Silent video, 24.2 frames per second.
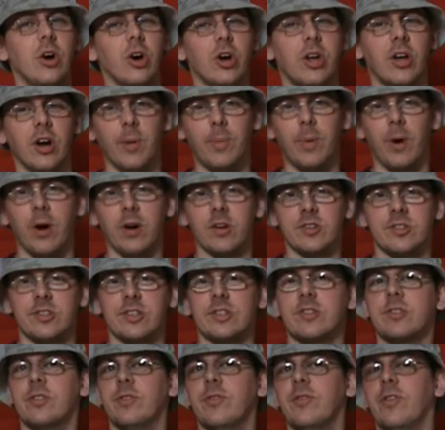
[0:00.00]
Look at the
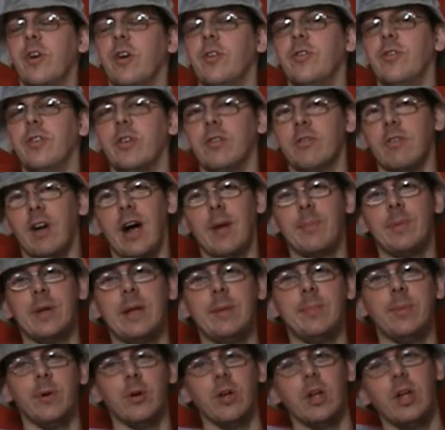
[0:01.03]
policies and vote for the right
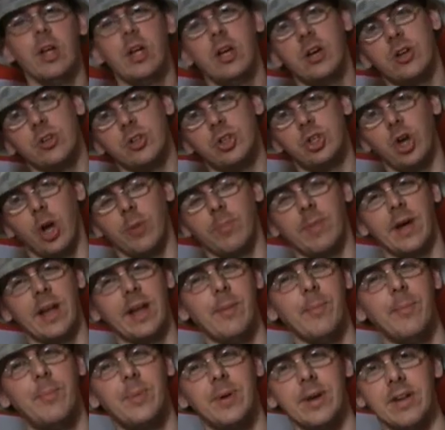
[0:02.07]
people. And John
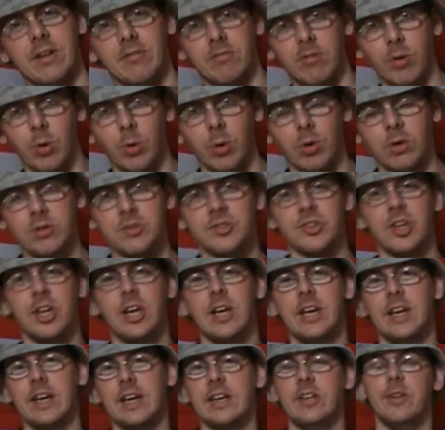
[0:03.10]
Mann MP
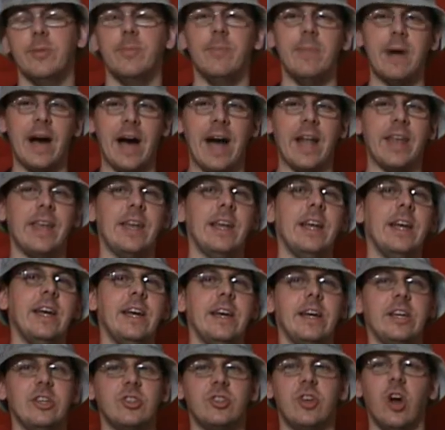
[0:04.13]
rules. He's the man.
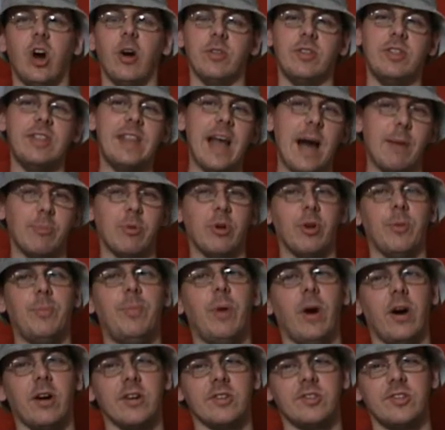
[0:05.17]
He's got damn
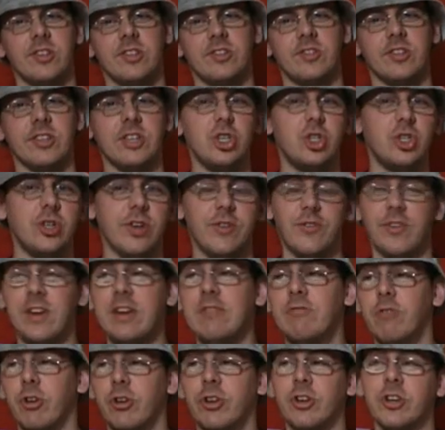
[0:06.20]
good policies, and he sh- if
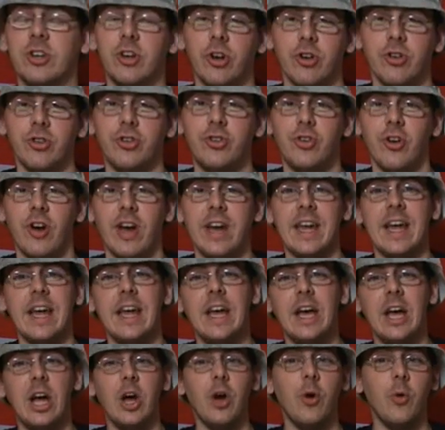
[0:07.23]
he run the country,
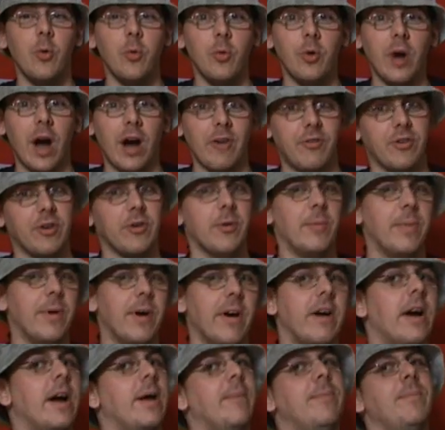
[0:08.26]
I think it would
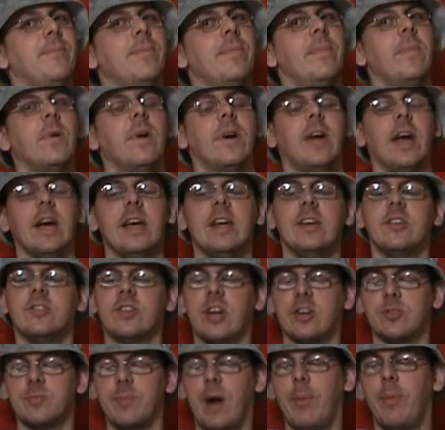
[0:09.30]
be all right. Okay,
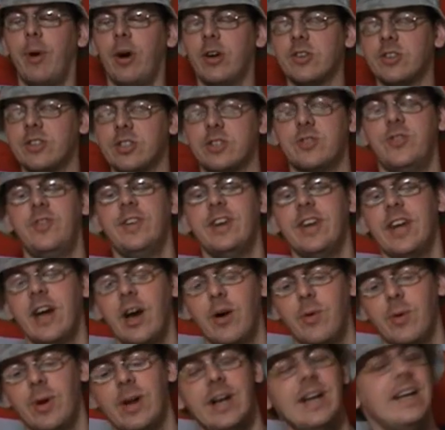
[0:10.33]
so that's my politics
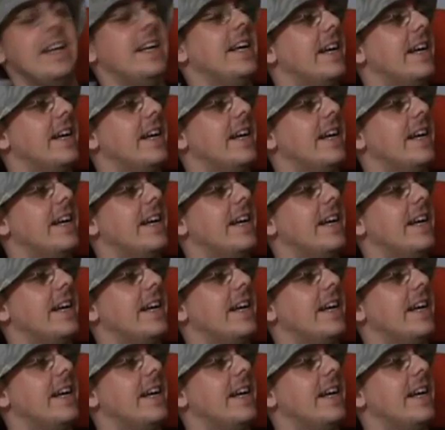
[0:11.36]
video.